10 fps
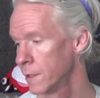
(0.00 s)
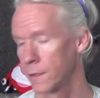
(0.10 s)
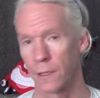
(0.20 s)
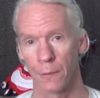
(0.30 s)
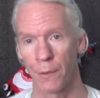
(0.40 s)
This is
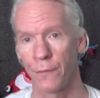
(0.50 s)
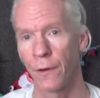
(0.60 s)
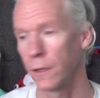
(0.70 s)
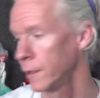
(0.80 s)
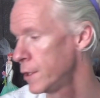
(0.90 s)
going to be
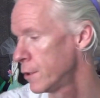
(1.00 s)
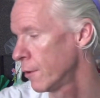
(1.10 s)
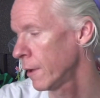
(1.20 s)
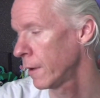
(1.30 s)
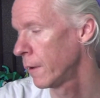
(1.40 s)
fairly
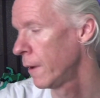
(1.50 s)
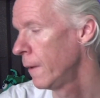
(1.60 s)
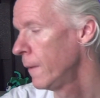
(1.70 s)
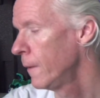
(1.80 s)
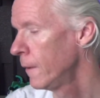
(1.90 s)
short.
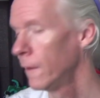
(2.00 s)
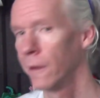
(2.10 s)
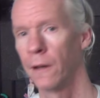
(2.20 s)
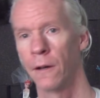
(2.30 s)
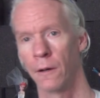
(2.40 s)

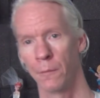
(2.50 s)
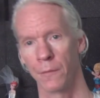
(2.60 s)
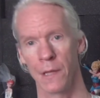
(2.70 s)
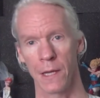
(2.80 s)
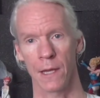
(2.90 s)

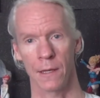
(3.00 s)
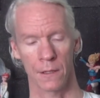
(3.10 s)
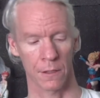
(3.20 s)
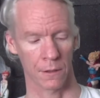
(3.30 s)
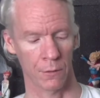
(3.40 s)

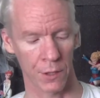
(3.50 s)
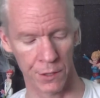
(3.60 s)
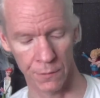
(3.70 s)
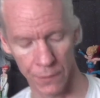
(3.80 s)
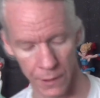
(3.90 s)
The
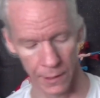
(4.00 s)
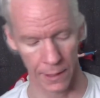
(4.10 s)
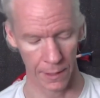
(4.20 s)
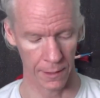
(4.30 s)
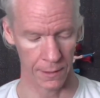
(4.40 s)
question for the
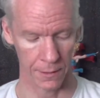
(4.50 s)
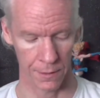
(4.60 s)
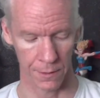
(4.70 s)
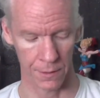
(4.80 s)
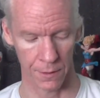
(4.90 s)
day
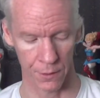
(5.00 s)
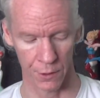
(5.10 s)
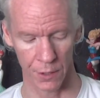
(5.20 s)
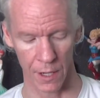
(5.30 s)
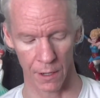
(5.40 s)
is
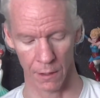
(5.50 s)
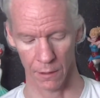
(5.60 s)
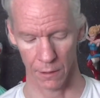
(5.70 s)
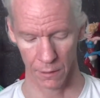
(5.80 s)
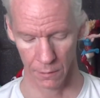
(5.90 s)

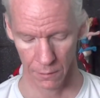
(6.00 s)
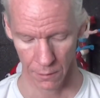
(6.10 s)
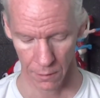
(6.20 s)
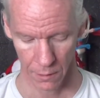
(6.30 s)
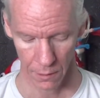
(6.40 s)
share
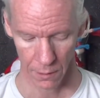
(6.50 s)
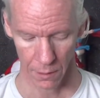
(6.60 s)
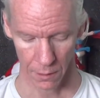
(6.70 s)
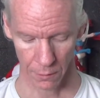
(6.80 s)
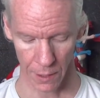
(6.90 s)

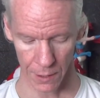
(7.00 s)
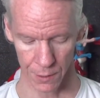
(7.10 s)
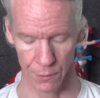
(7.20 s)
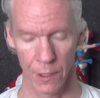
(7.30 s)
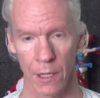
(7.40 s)
a great
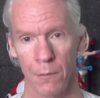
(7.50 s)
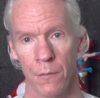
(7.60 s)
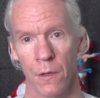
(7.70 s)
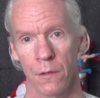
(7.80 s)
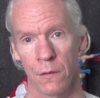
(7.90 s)

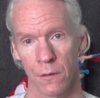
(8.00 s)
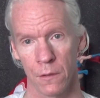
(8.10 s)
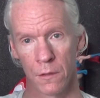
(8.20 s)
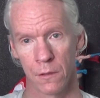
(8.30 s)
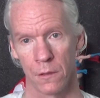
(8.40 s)
stream
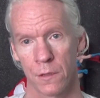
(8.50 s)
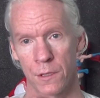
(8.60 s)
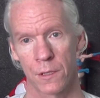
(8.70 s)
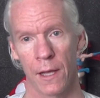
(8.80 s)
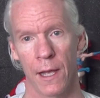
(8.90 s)

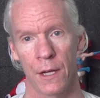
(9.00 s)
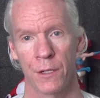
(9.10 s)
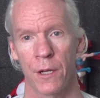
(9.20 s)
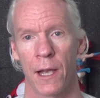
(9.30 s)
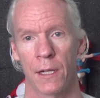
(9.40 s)

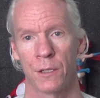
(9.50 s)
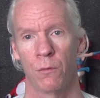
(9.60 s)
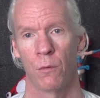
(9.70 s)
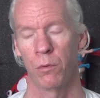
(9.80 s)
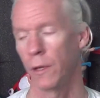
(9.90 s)
/
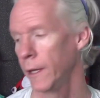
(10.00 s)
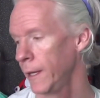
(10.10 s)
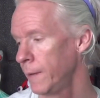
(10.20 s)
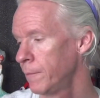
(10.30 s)
actual play.